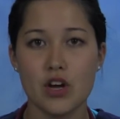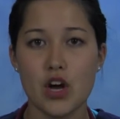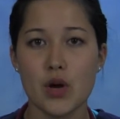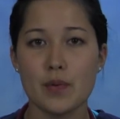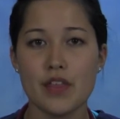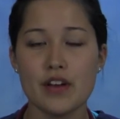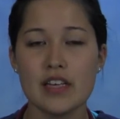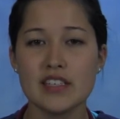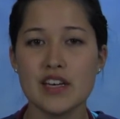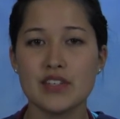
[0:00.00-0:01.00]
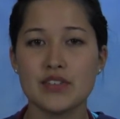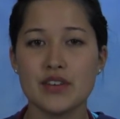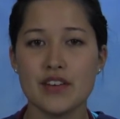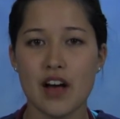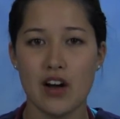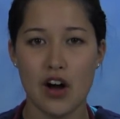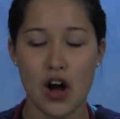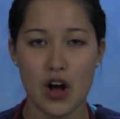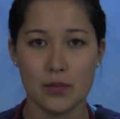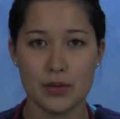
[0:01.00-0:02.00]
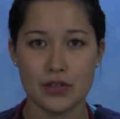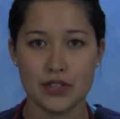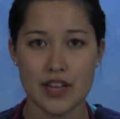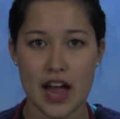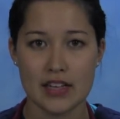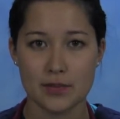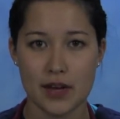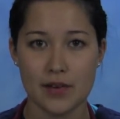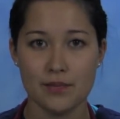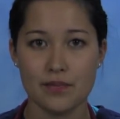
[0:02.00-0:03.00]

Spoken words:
Her brother has a history of alcohol abuse and asthma.